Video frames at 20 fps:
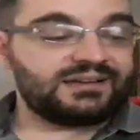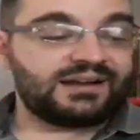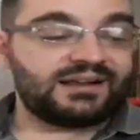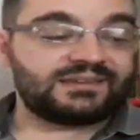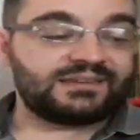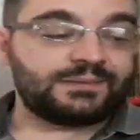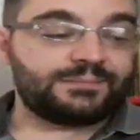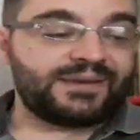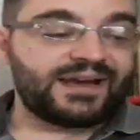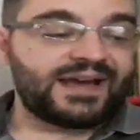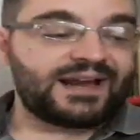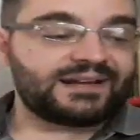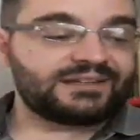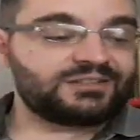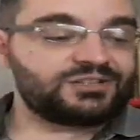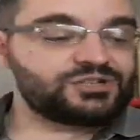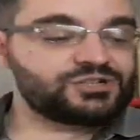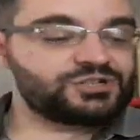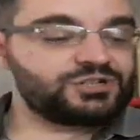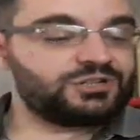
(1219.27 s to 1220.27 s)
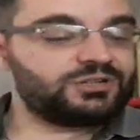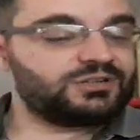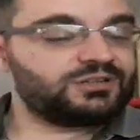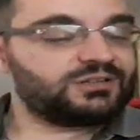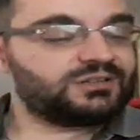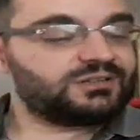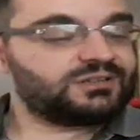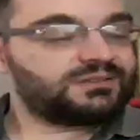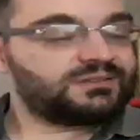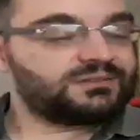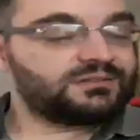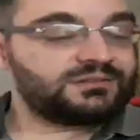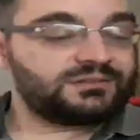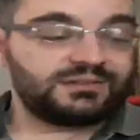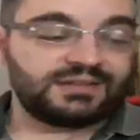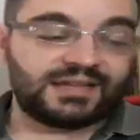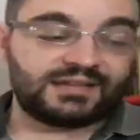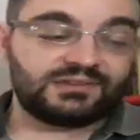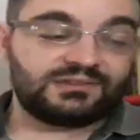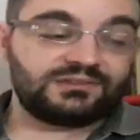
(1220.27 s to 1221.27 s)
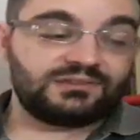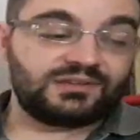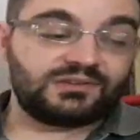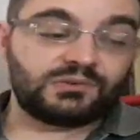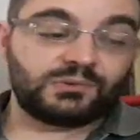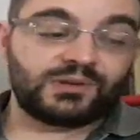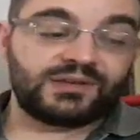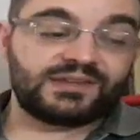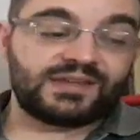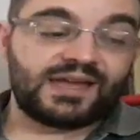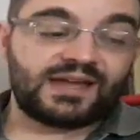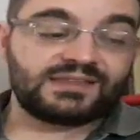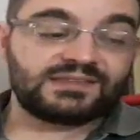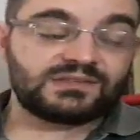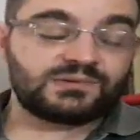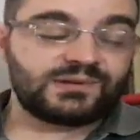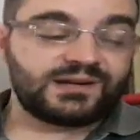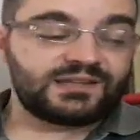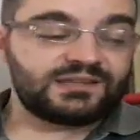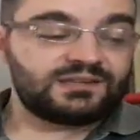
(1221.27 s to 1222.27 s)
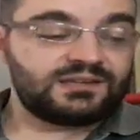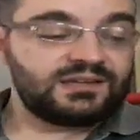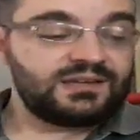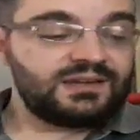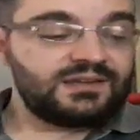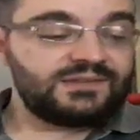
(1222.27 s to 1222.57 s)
as a bird should, that the druid answered.